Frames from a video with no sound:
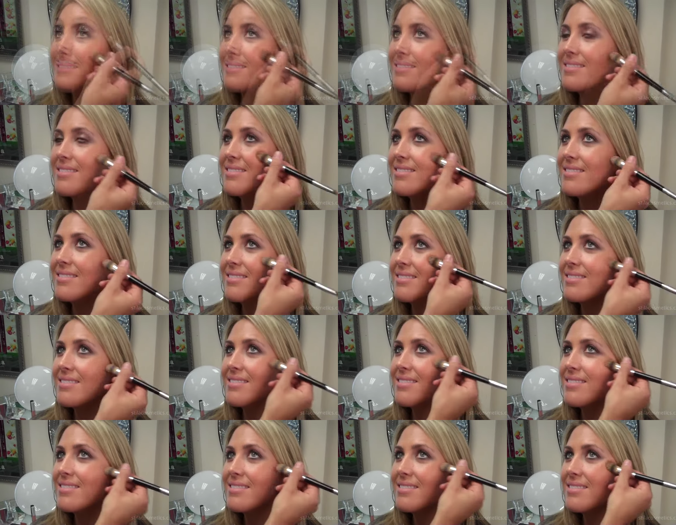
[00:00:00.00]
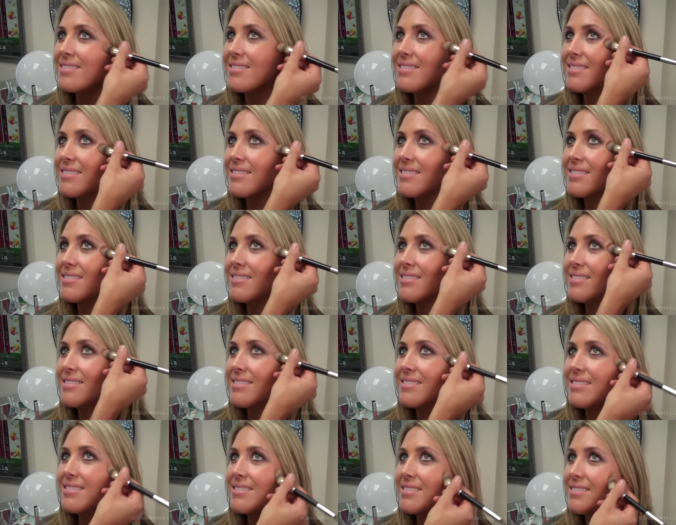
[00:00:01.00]

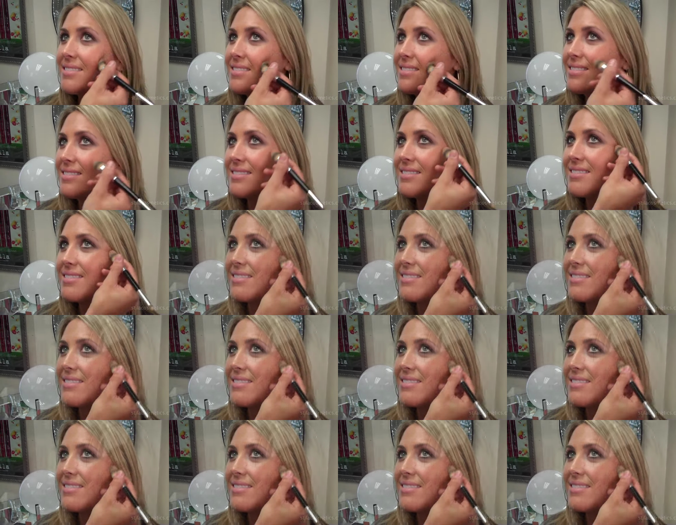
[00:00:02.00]
(no one is talking)